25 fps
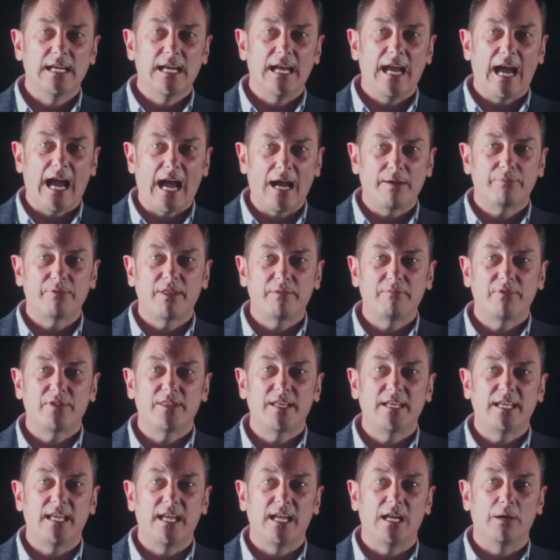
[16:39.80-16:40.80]
Have them
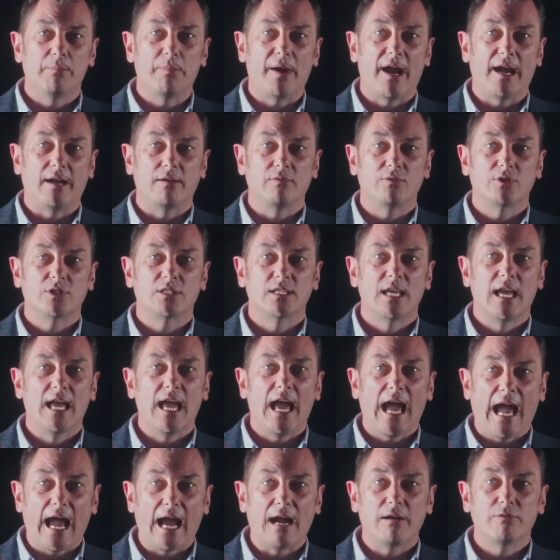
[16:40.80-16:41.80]
thinking about
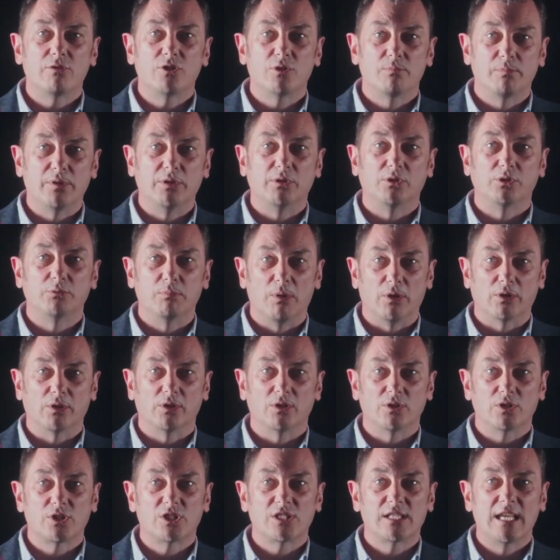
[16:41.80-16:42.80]
how to build
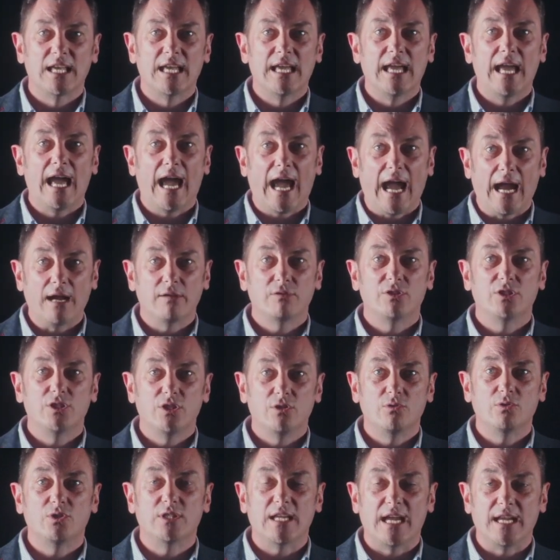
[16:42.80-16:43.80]
models, how to
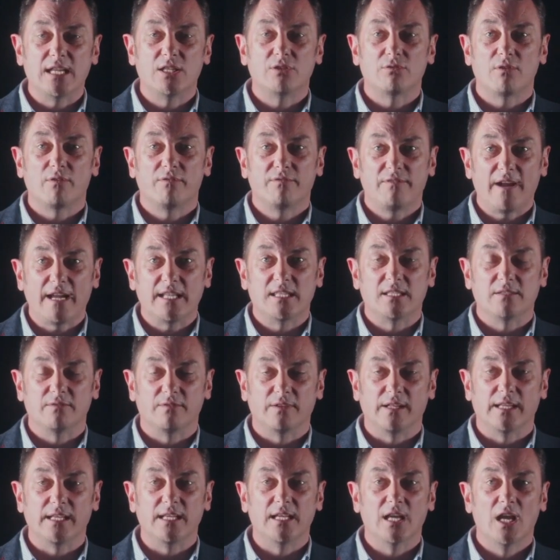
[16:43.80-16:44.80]
use data
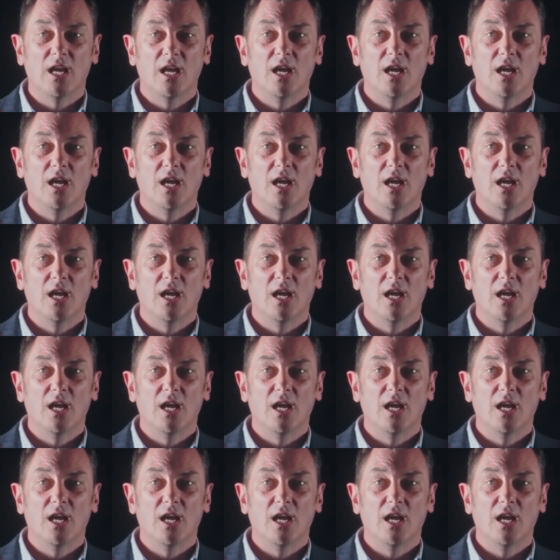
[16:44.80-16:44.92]
effectively,